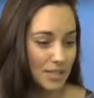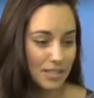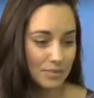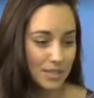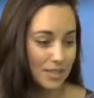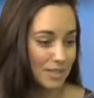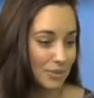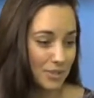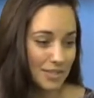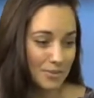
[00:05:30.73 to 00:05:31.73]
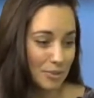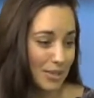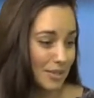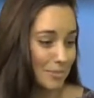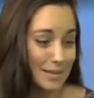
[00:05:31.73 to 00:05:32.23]
really used to
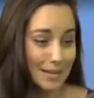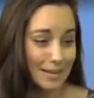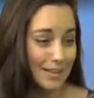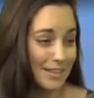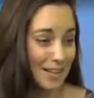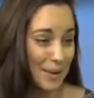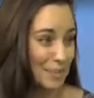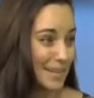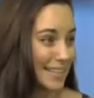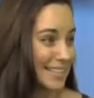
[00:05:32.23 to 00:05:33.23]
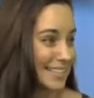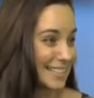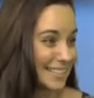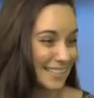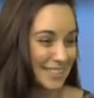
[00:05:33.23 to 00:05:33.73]
being a beginner. Because
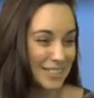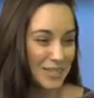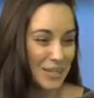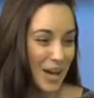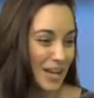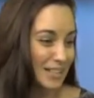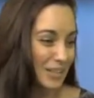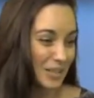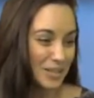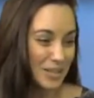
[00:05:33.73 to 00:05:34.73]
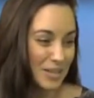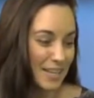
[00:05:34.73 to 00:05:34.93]
there's a lot to learn. And